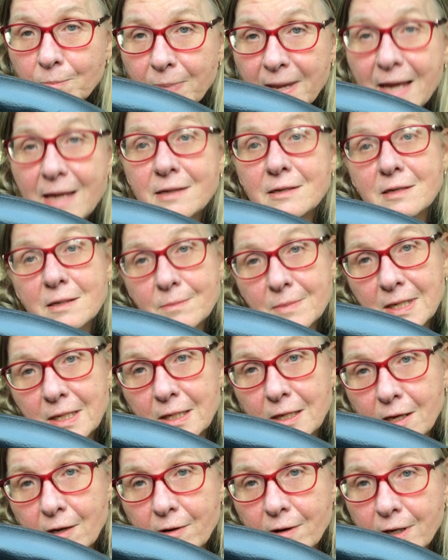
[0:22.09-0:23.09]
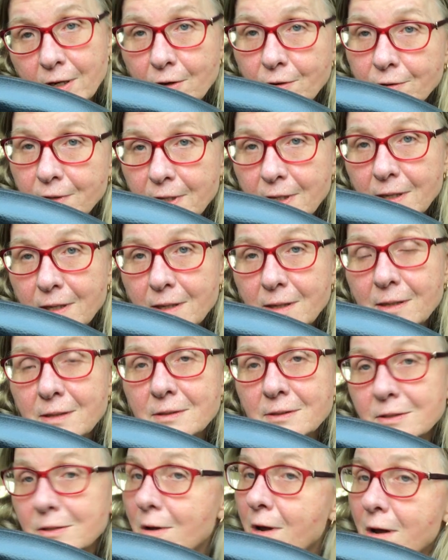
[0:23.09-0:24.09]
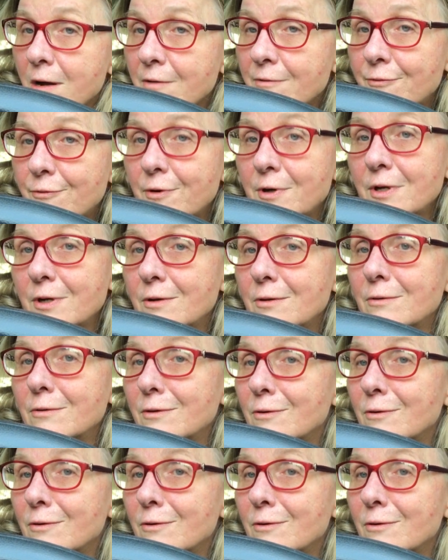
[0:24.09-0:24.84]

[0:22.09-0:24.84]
pandemic karaoke song for you.